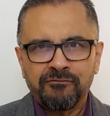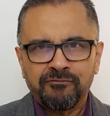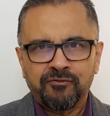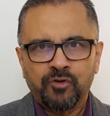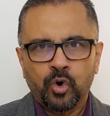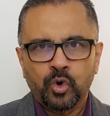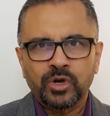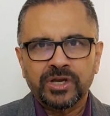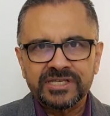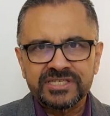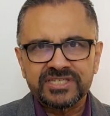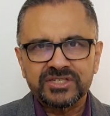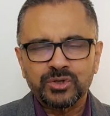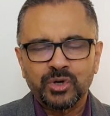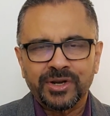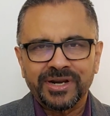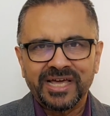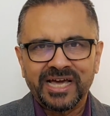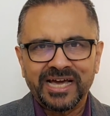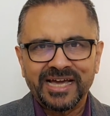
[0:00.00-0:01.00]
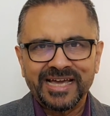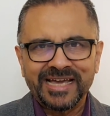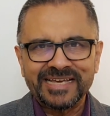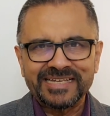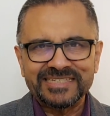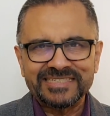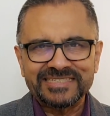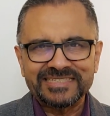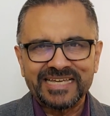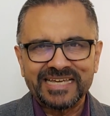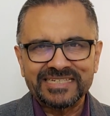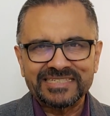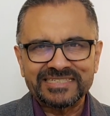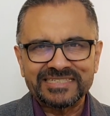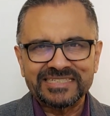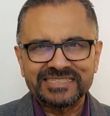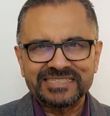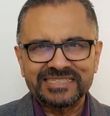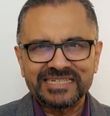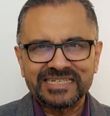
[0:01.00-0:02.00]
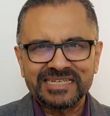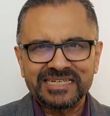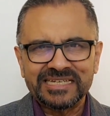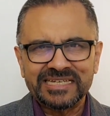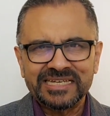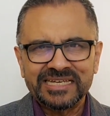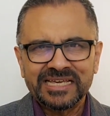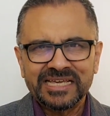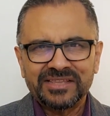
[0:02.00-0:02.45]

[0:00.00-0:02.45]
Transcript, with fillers: focused on our identity,